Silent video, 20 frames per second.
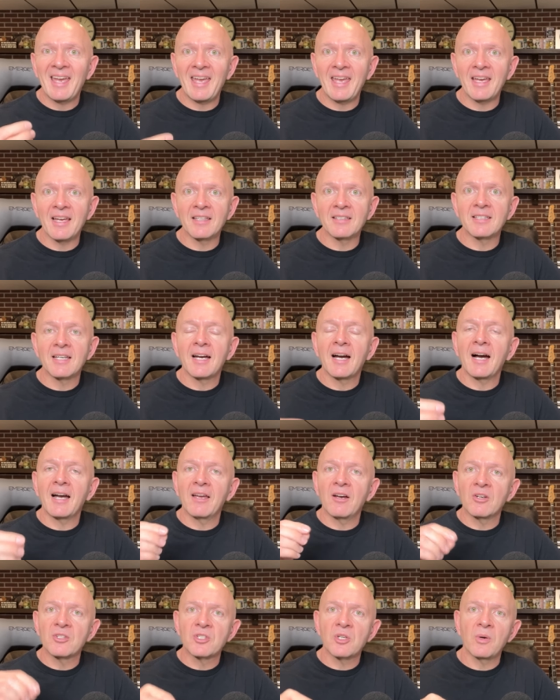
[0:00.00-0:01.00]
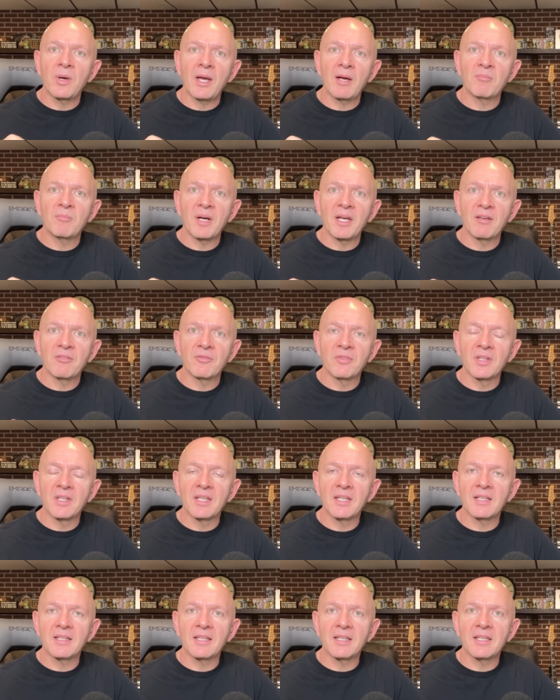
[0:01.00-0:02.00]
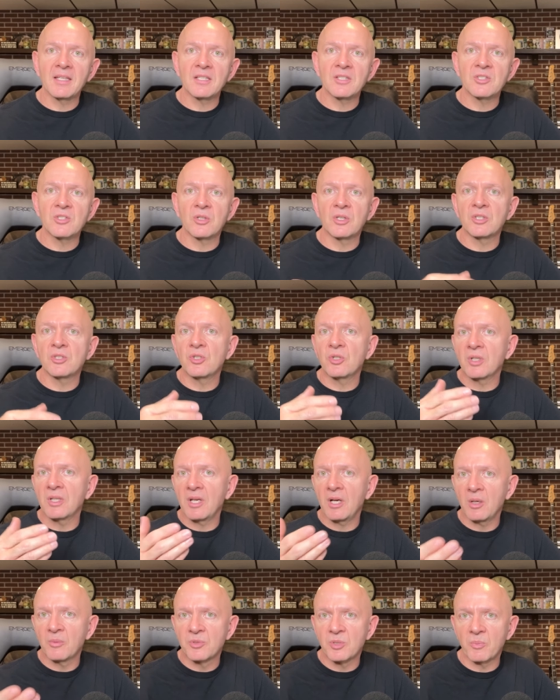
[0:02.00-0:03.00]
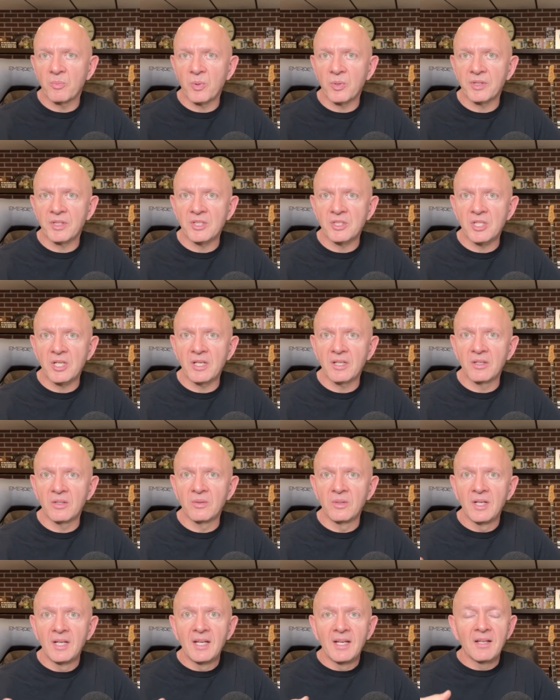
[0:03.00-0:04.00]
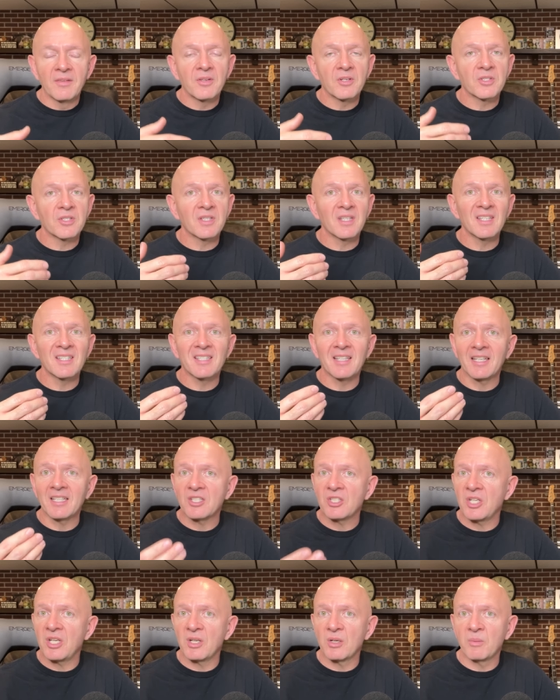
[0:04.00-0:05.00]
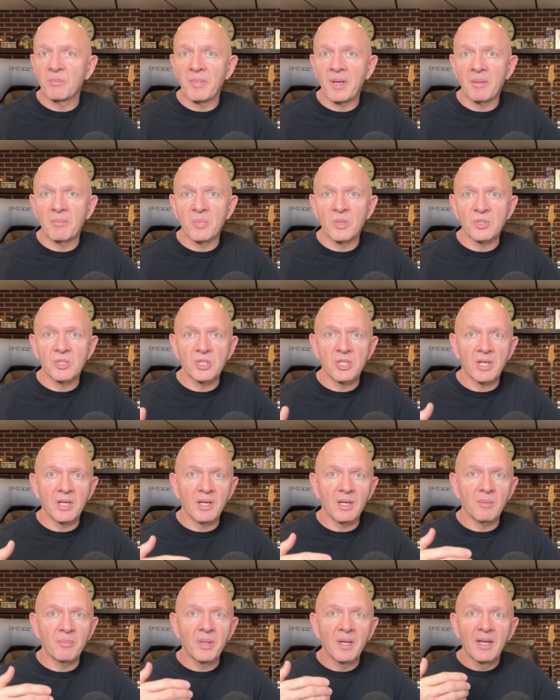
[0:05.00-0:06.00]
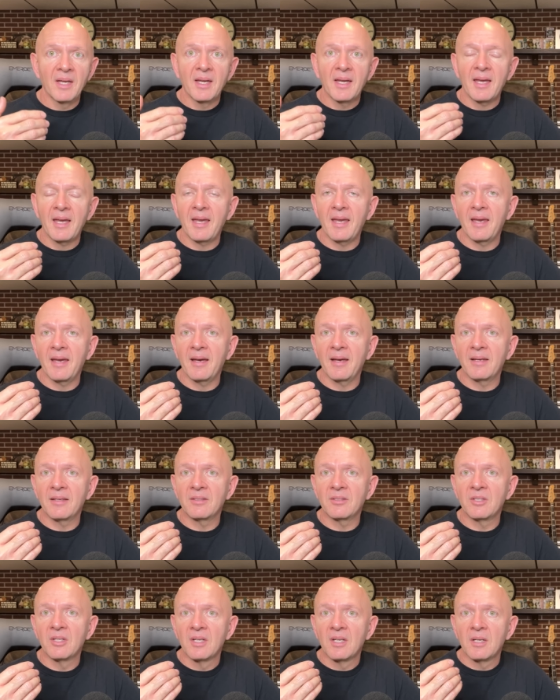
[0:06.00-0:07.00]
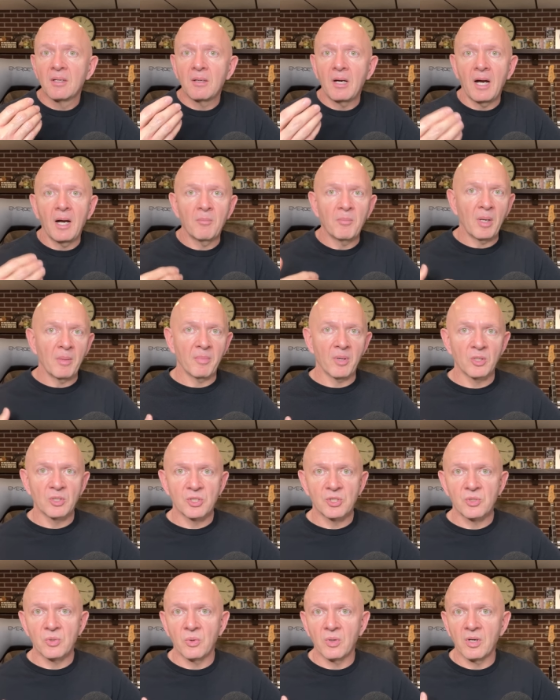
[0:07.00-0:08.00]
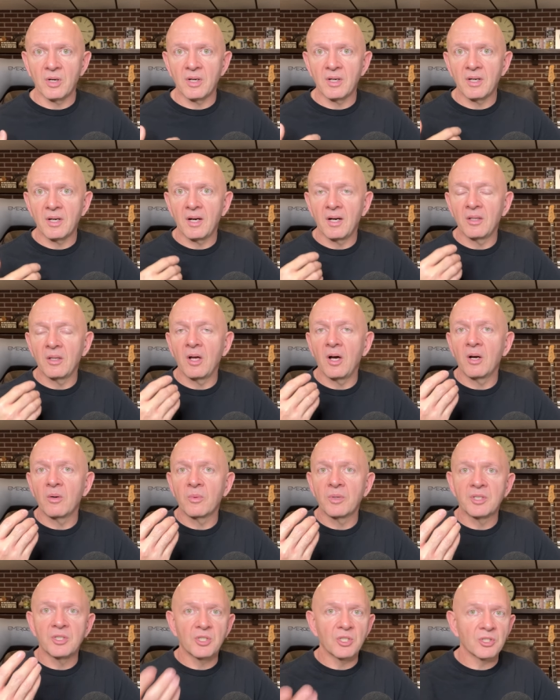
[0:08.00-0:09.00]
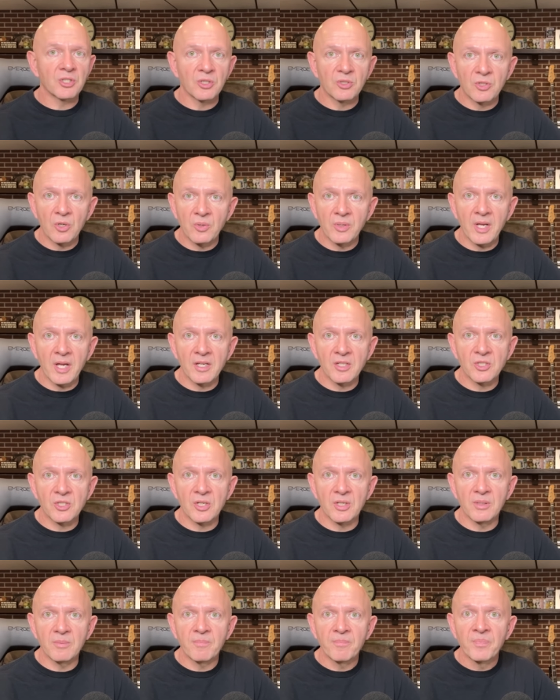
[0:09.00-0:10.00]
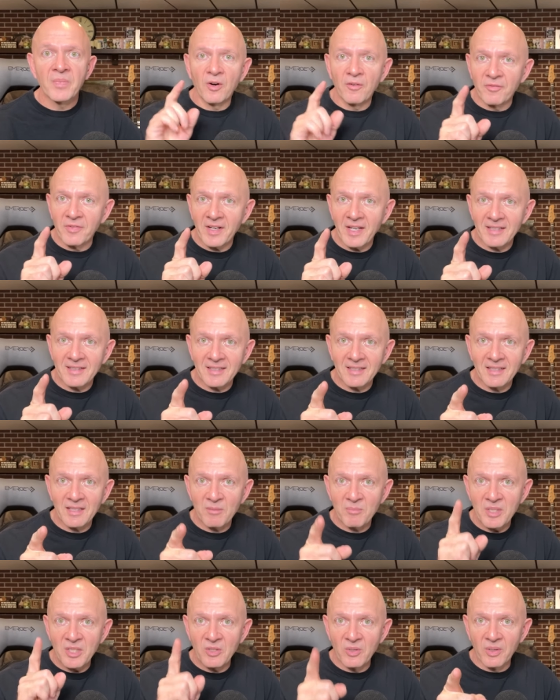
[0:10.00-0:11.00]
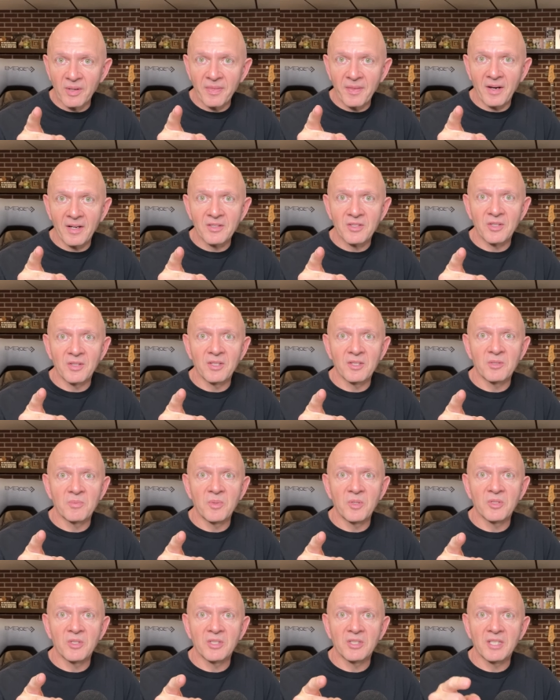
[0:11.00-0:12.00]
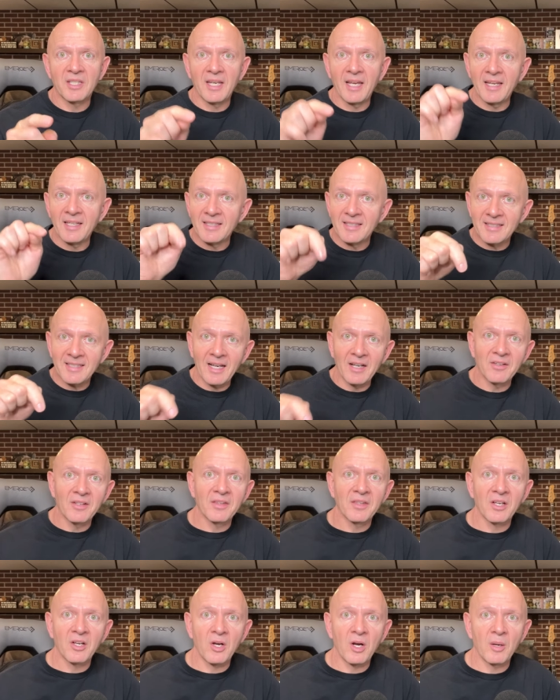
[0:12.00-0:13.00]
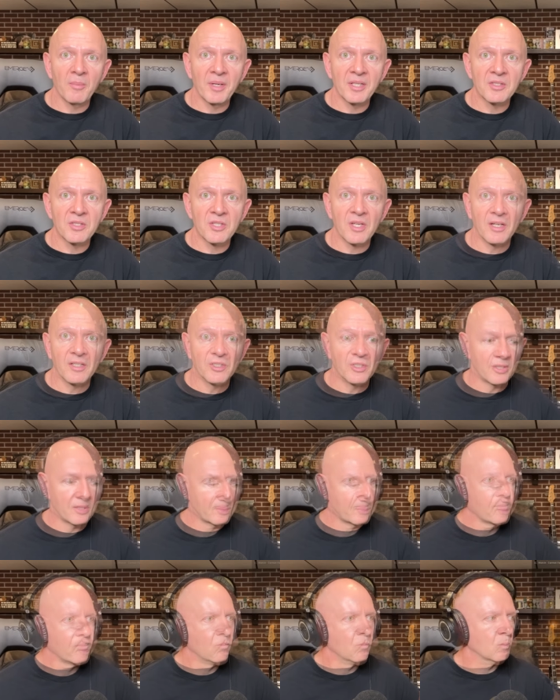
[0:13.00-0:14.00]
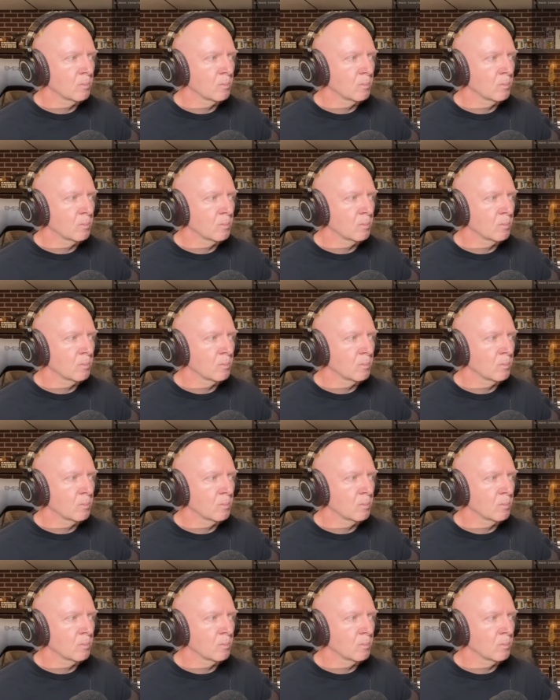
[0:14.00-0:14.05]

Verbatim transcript: And I also have my affiliate links so that you can help support the channel. There's things like channel membership and uh, my merch store, along with just a donation. Don't forget to leave me your thoughts on this music today down in the comments section.